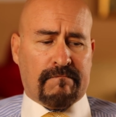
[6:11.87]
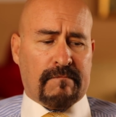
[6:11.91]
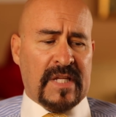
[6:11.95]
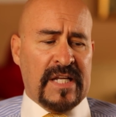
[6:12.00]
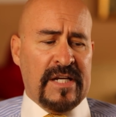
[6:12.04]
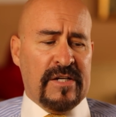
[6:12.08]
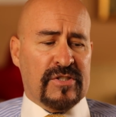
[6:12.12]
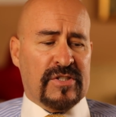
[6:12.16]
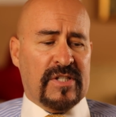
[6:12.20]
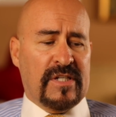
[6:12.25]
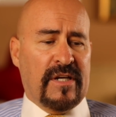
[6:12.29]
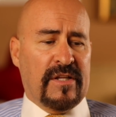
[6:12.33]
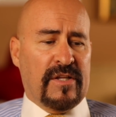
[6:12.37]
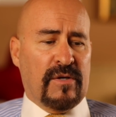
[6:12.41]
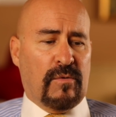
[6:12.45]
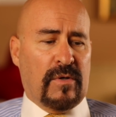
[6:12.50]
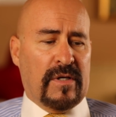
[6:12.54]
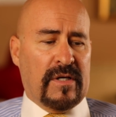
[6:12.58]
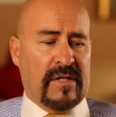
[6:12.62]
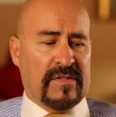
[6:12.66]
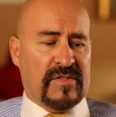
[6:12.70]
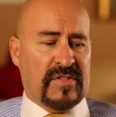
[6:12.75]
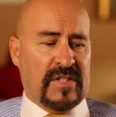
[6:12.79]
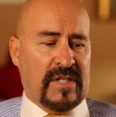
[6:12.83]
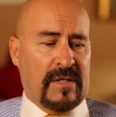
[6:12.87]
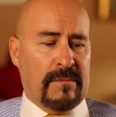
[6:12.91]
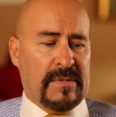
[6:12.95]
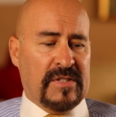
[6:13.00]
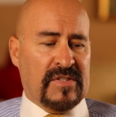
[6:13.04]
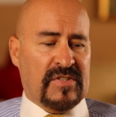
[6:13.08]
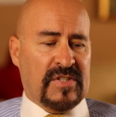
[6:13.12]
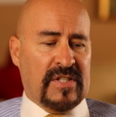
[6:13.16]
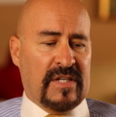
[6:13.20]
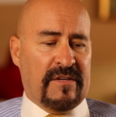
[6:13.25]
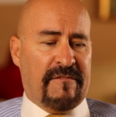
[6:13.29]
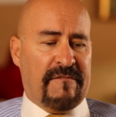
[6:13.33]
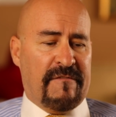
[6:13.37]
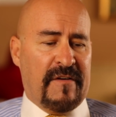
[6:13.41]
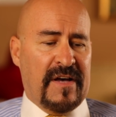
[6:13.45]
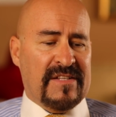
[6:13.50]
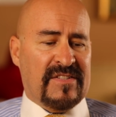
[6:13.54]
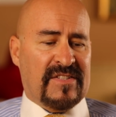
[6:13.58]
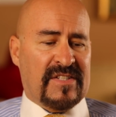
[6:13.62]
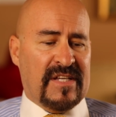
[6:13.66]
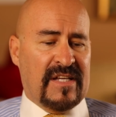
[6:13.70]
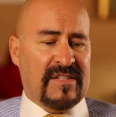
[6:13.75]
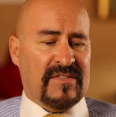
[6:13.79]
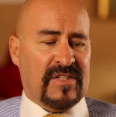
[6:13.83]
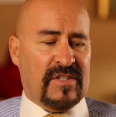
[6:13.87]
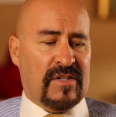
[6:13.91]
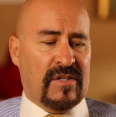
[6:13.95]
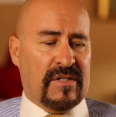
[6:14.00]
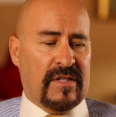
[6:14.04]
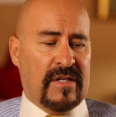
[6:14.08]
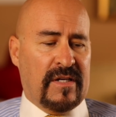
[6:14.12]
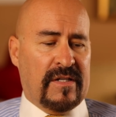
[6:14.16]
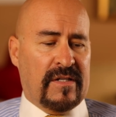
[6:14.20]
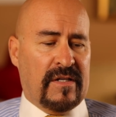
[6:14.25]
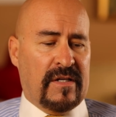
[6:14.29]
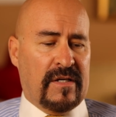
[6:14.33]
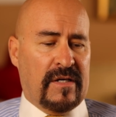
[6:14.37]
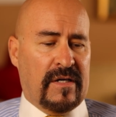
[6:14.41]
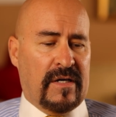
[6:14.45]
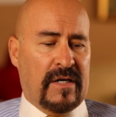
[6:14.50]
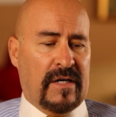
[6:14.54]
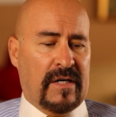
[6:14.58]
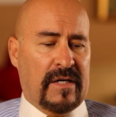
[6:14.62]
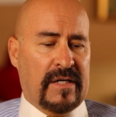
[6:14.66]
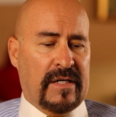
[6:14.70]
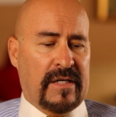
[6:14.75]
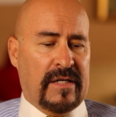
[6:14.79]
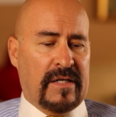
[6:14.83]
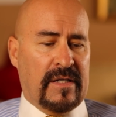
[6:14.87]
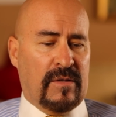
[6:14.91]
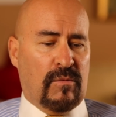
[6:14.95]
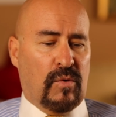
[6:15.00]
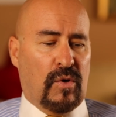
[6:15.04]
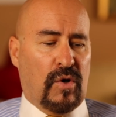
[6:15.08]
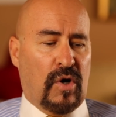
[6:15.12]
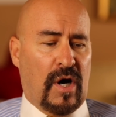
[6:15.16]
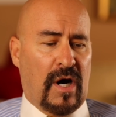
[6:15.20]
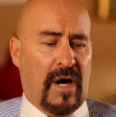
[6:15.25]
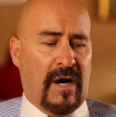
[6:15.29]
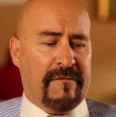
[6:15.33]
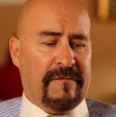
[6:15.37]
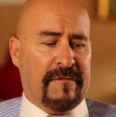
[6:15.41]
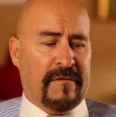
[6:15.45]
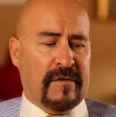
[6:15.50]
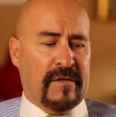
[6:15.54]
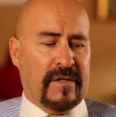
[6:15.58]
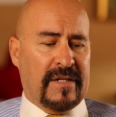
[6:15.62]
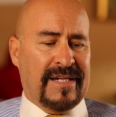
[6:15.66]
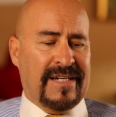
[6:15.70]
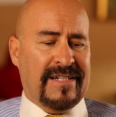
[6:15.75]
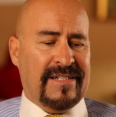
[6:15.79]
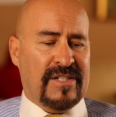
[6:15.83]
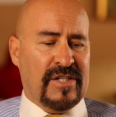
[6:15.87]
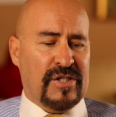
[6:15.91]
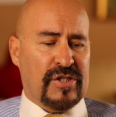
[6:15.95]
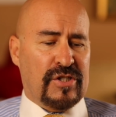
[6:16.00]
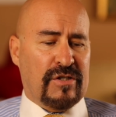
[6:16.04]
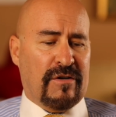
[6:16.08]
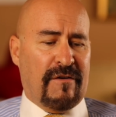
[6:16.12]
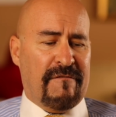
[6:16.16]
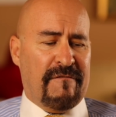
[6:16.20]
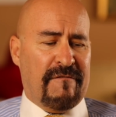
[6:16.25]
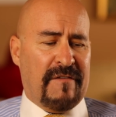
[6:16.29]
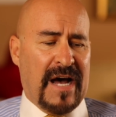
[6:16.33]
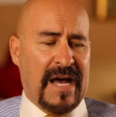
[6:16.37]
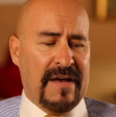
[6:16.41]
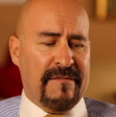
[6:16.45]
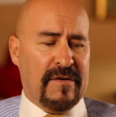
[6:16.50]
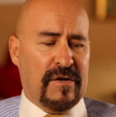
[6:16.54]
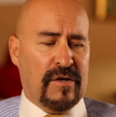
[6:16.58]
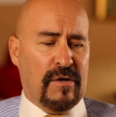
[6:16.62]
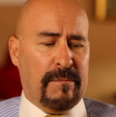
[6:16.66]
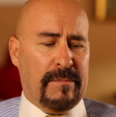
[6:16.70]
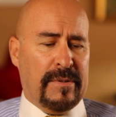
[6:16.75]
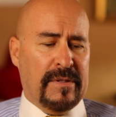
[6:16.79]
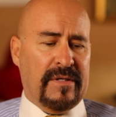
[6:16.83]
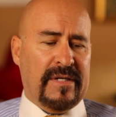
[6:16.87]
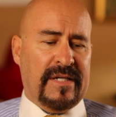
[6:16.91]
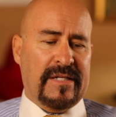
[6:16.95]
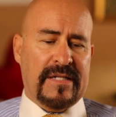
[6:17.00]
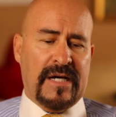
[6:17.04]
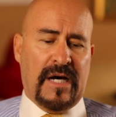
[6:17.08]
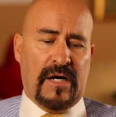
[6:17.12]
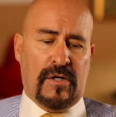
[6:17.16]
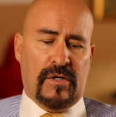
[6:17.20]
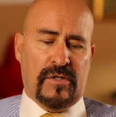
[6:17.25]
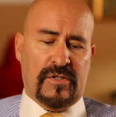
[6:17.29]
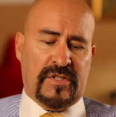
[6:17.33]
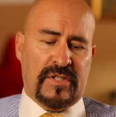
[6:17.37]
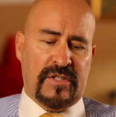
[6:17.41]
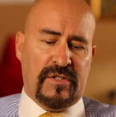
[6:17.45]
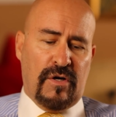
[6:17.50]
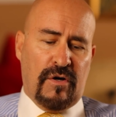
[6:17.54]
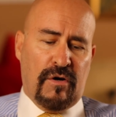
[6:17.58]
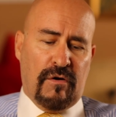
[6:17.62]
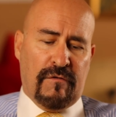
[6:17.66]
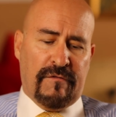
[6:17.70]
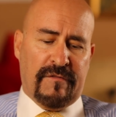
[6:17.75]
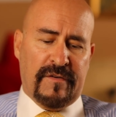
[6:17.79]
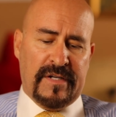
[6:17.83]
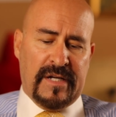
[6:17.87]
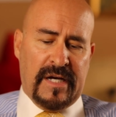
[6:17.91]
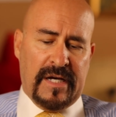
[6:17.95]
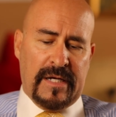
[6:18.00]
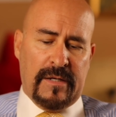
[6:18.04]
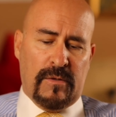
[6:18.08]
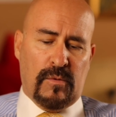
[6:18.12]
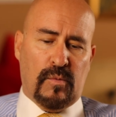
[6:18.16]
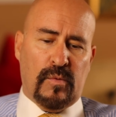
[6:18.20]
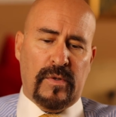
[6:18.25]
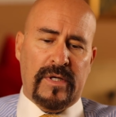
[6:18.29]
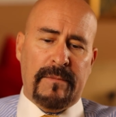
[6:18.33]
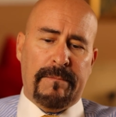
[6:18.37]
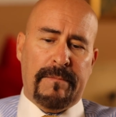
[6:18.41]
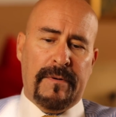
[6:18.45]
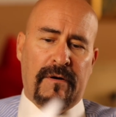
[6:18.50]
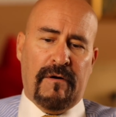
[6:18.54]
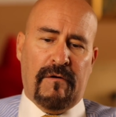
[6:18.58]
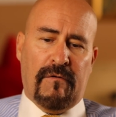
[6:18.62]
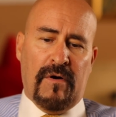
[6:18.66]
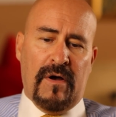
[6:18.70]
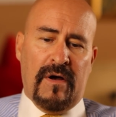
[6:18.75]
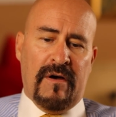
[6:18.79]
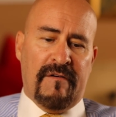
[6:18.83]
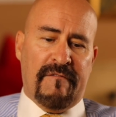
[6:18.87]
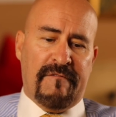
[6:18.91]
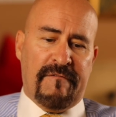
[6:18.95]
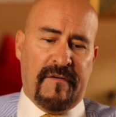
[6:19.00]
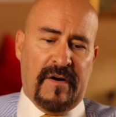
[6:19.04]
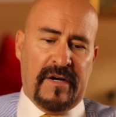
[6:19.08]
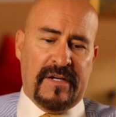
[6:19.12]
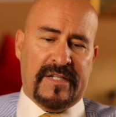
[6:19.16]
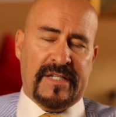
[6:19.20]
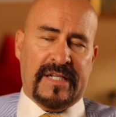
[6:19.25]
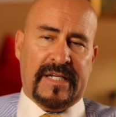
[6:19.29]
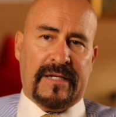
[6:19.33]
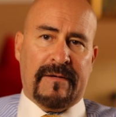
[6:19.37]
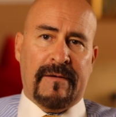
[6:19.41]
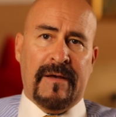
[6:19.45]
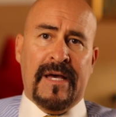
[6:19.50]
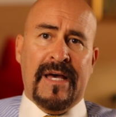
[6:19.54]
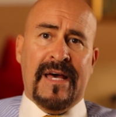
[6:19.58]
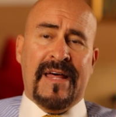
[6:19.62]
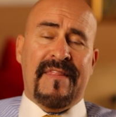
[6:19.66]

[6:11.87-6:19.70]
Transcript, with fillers: Here's another one on CNBC. Fed says it, it, uh, it will offer an additional $500 billion in overnight repo funding.